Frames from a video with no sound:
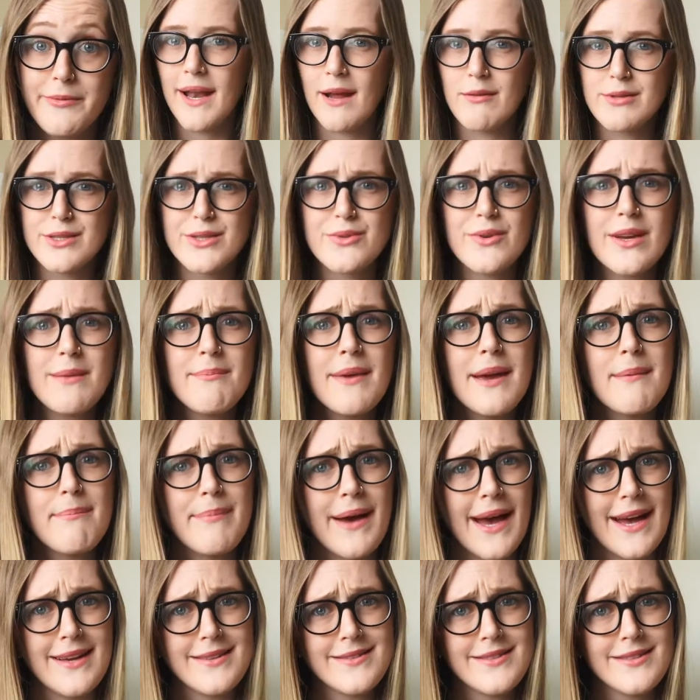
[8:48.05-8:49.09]
But I was doing my
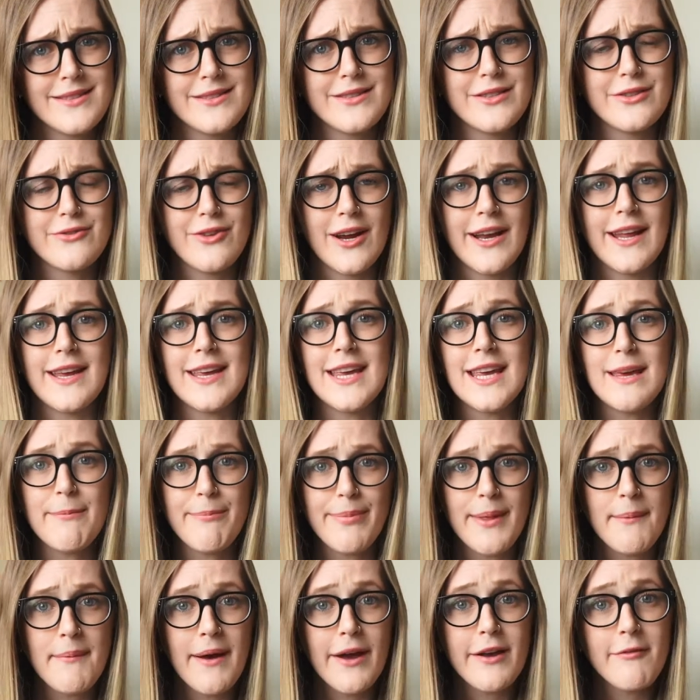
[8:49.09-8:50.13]
best to try to
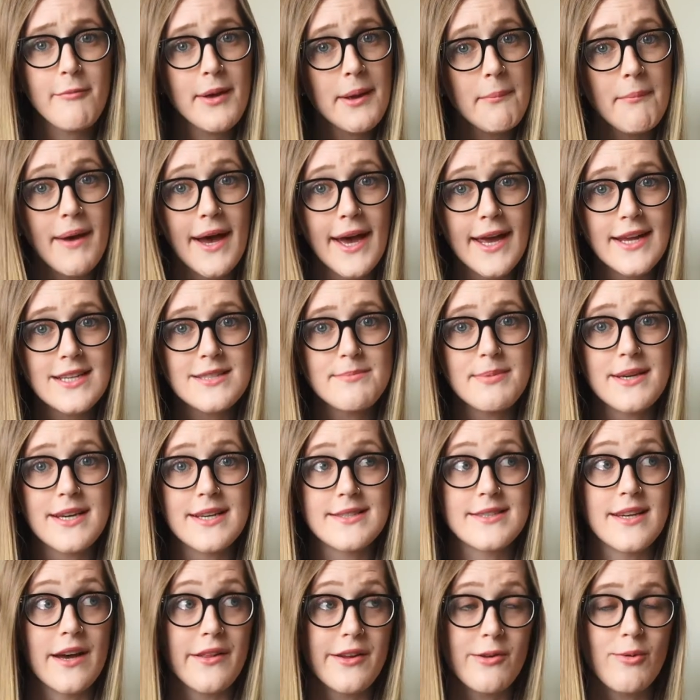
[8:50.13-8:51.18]
keep them out of my mind,
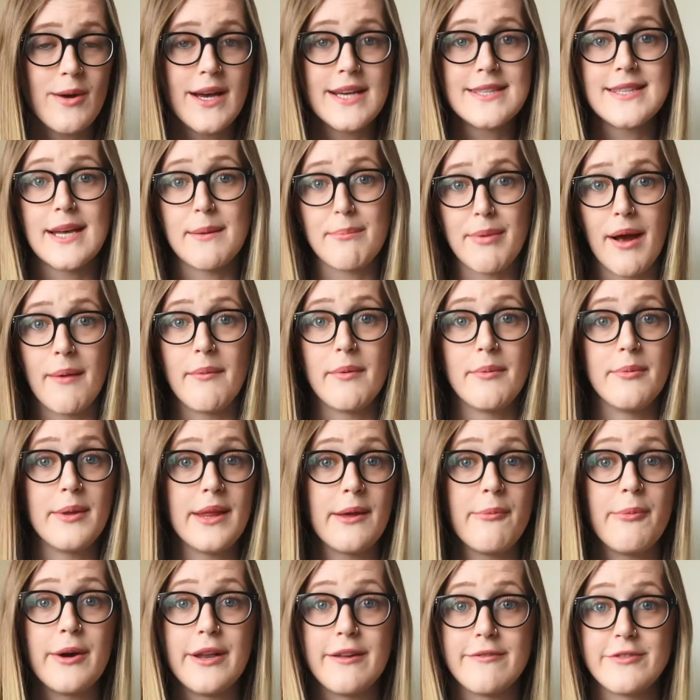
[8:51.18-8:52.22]
because otherwise I
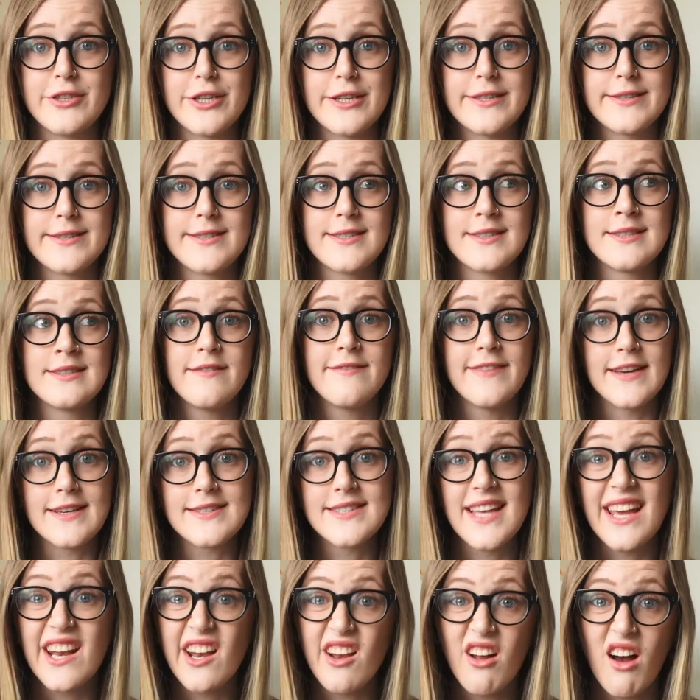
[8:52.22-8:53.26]
probably would have just
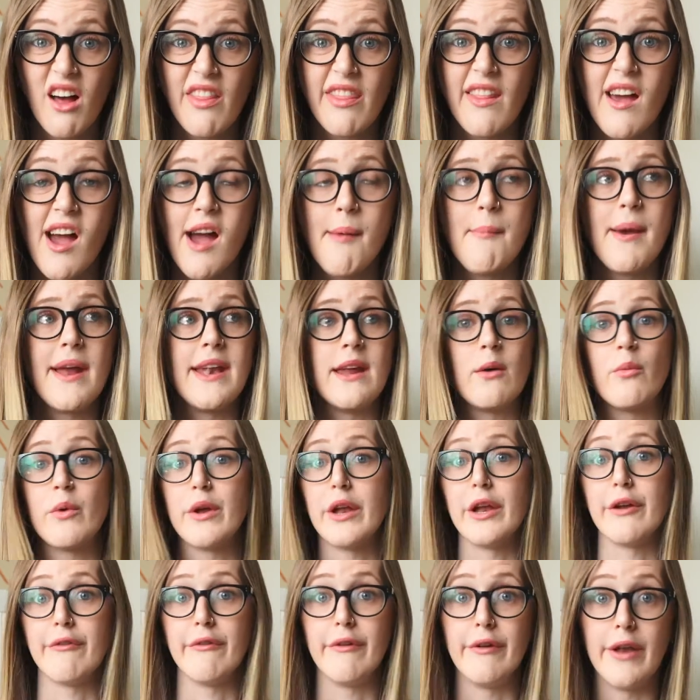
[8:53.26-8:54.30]
fixated on them and it
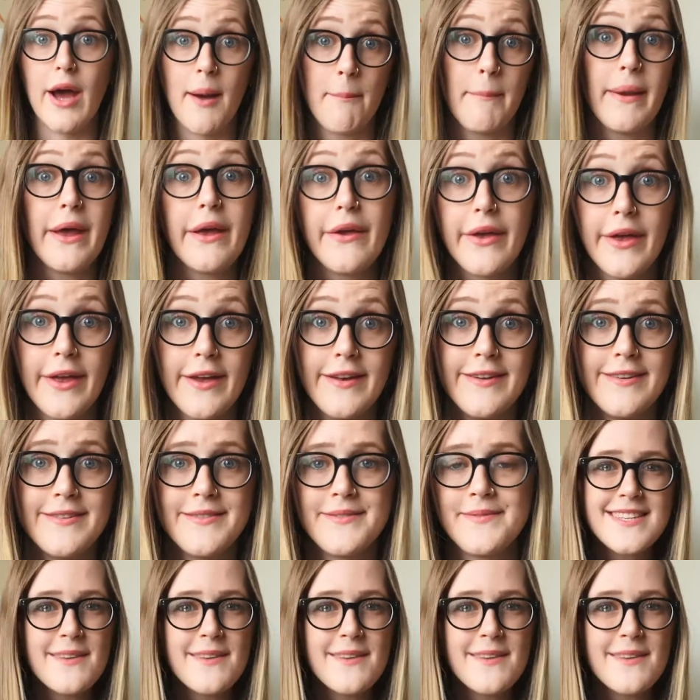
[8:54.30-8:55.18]
would have not been good.